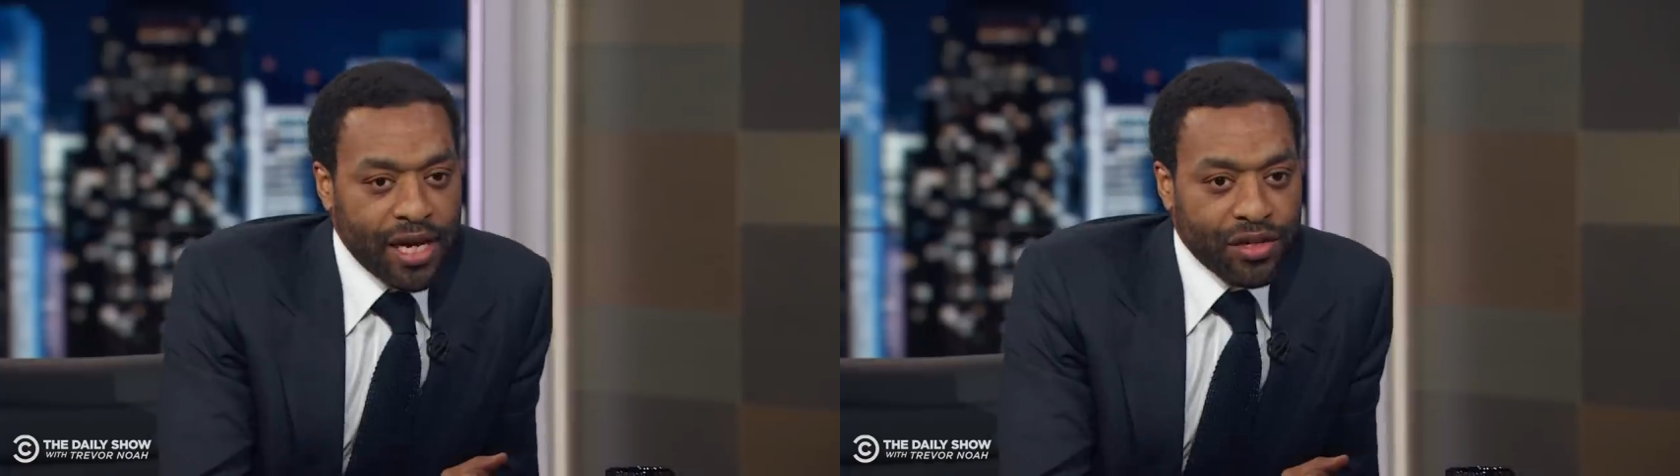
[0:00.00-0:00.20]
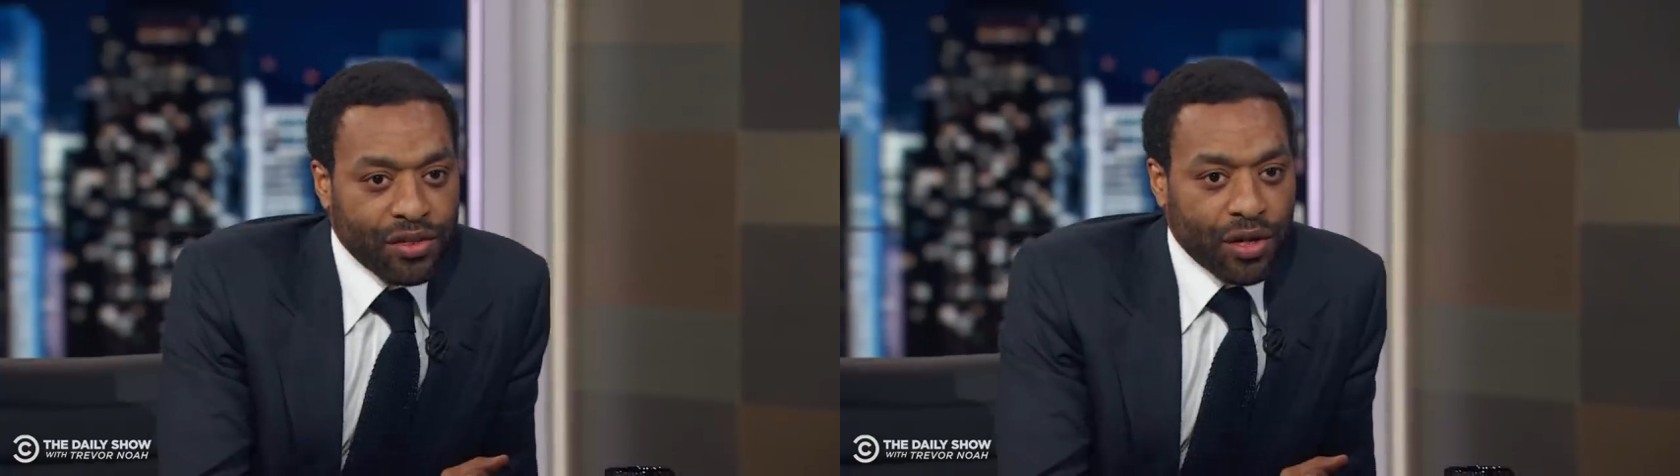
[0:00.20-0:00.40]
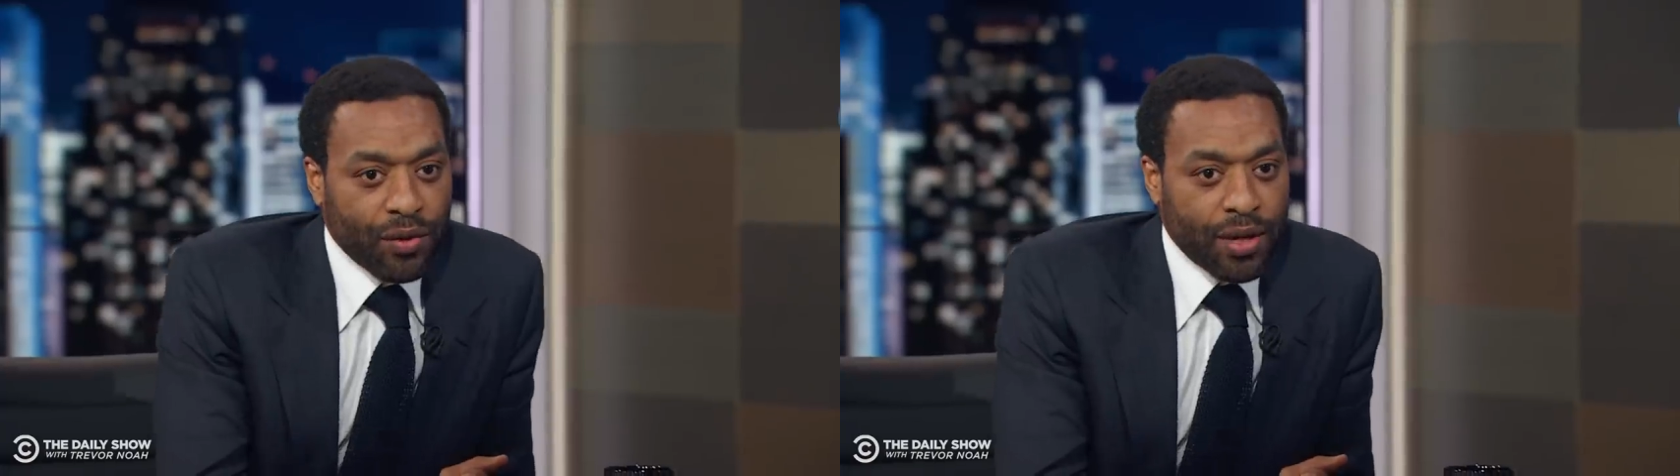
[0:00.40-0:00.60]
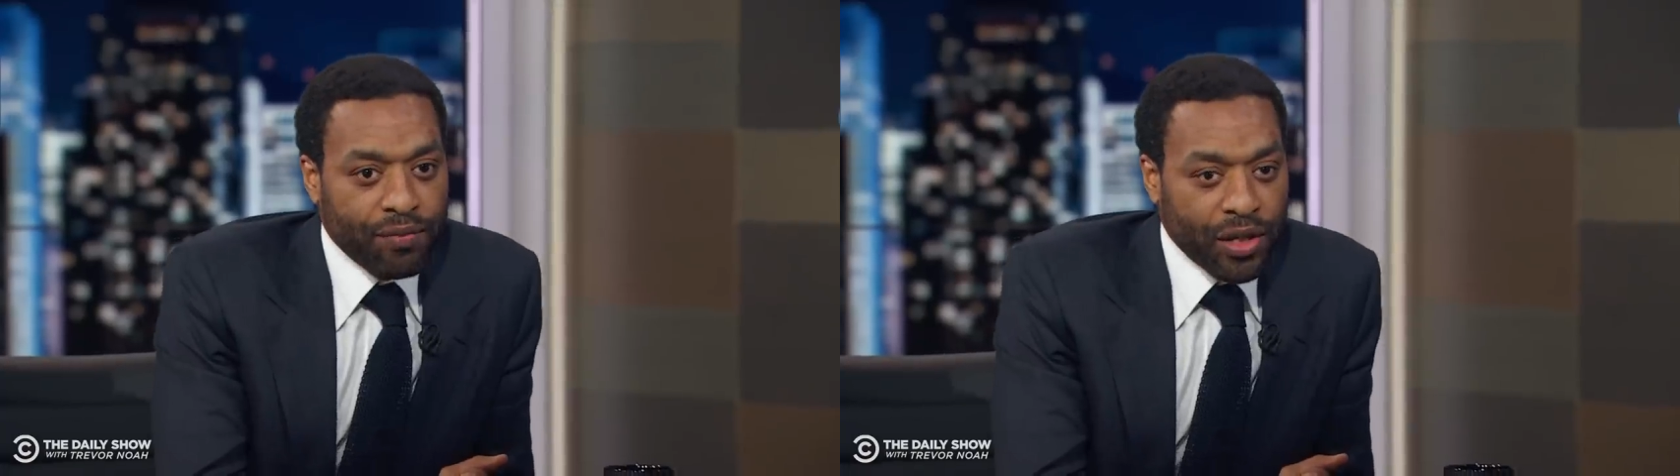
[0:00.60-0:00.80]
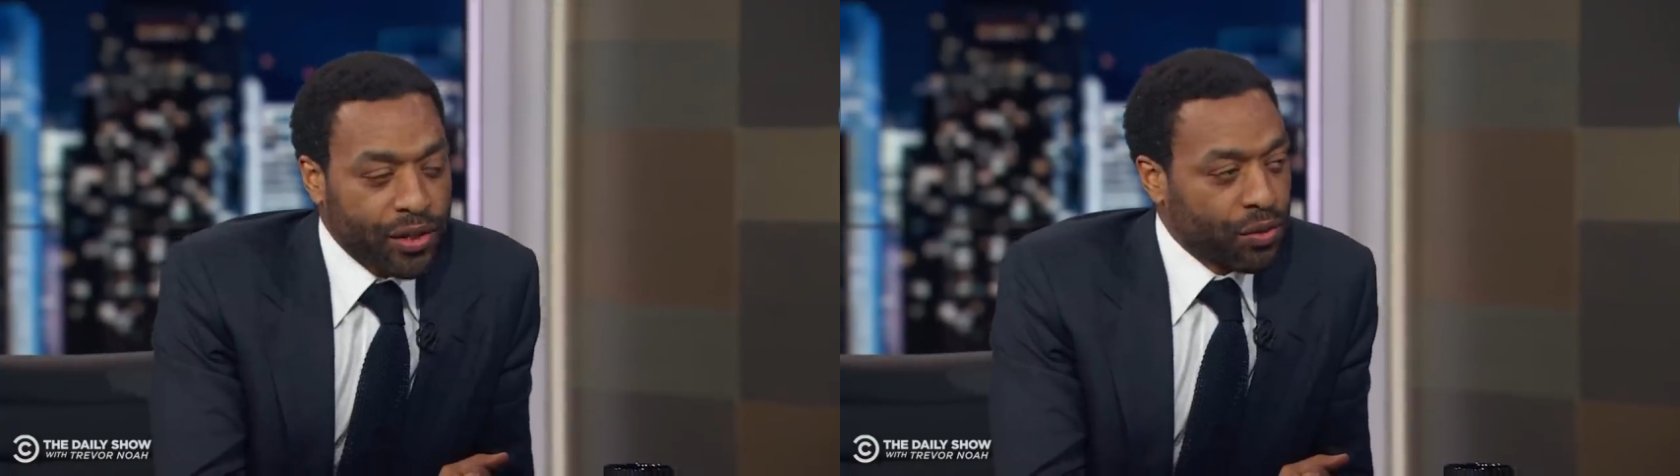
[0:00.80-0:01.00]
So,
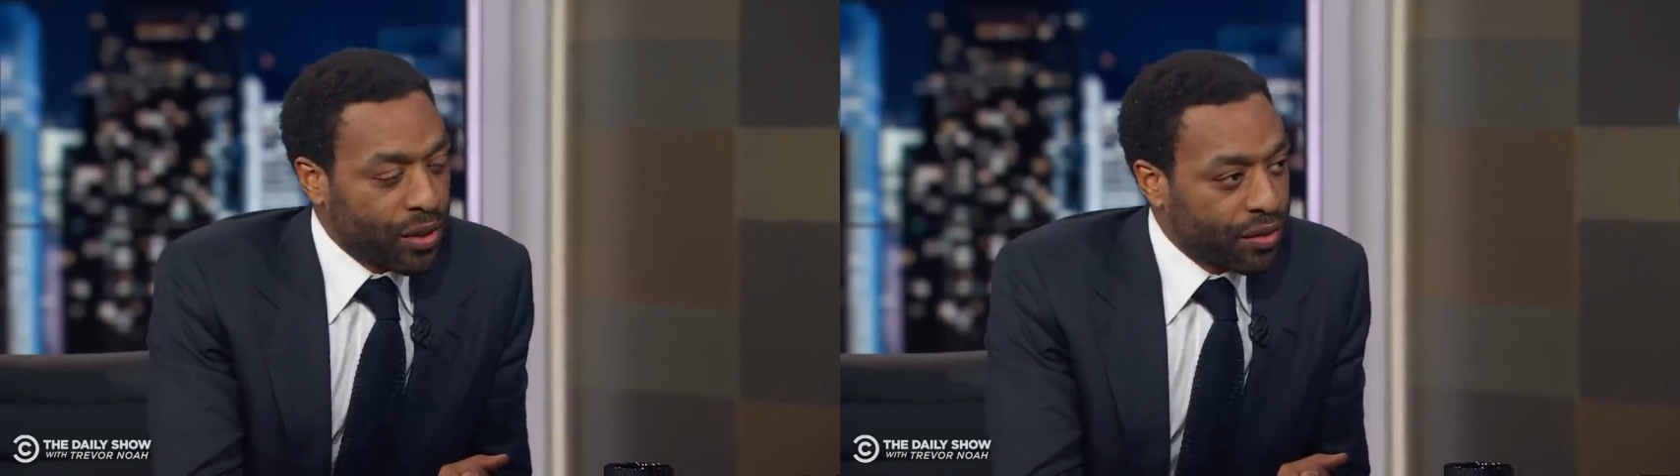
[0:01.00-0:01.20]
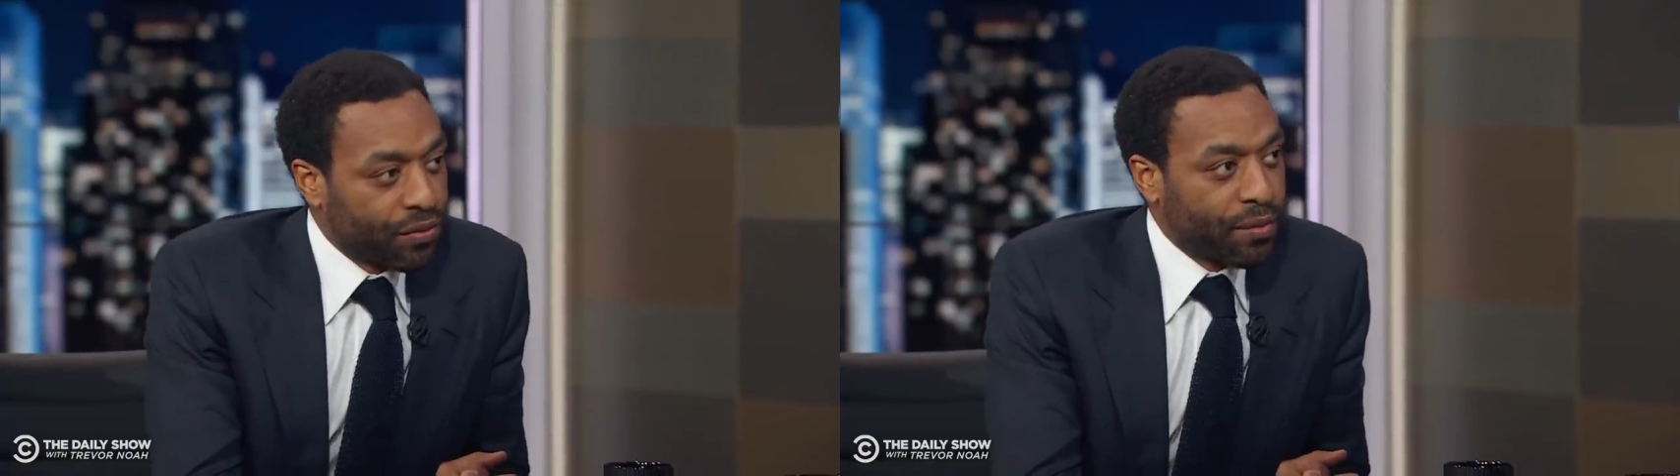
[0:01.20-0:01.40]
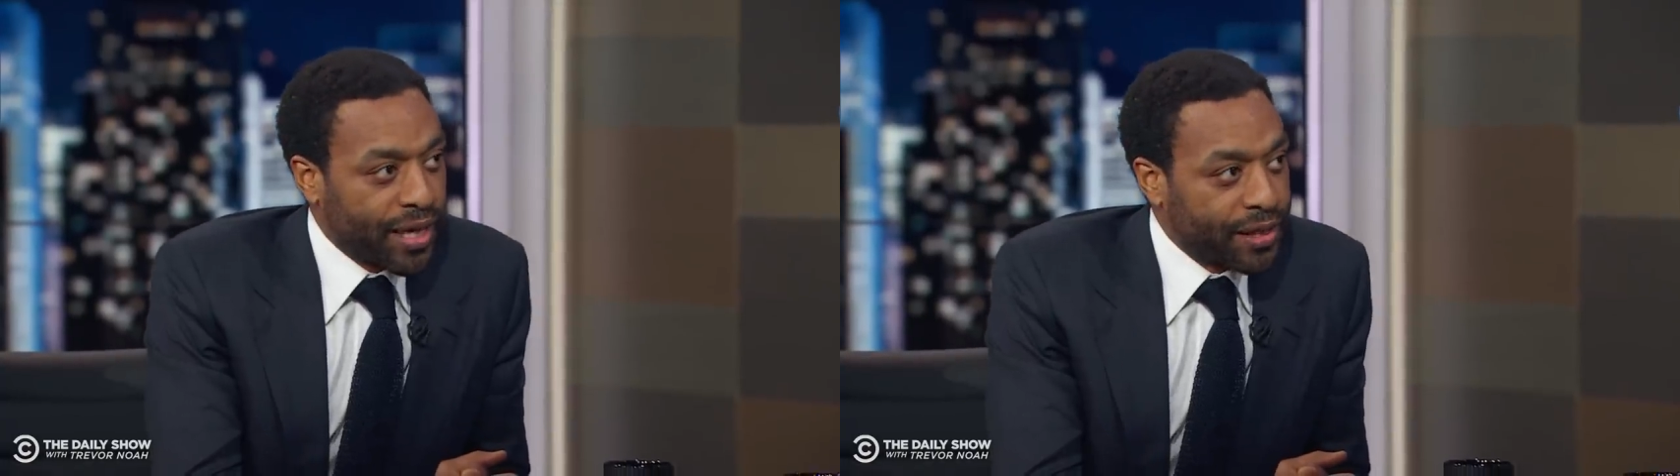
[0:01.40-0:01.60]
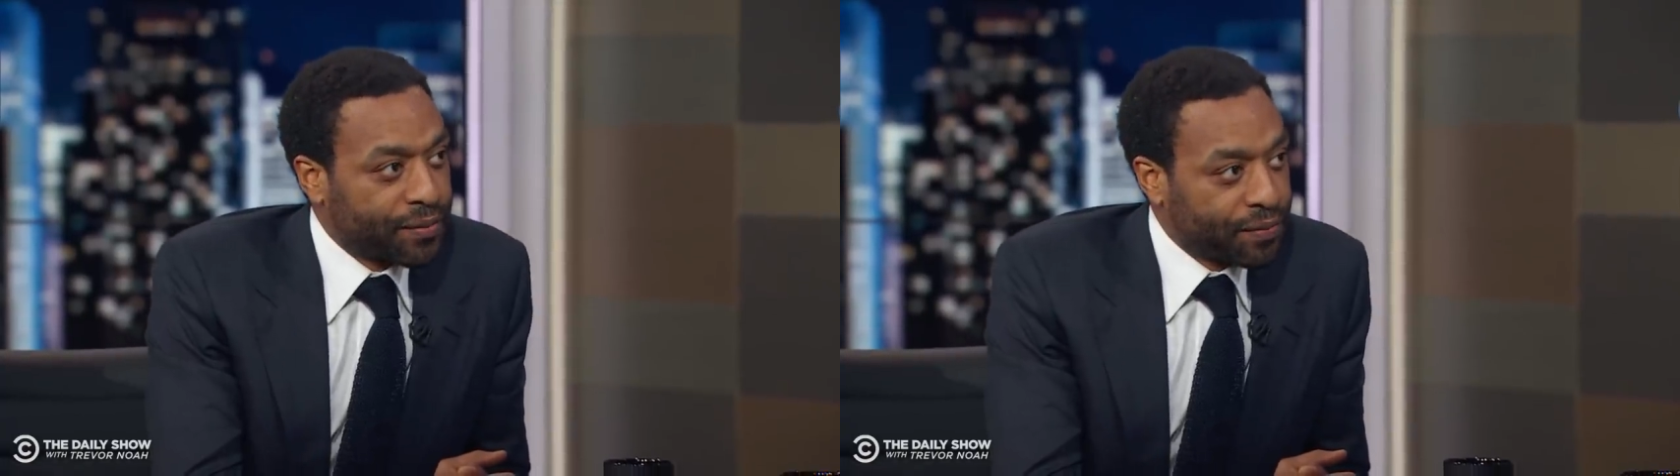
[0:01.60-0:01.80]
um, you know, he's a wonderful man.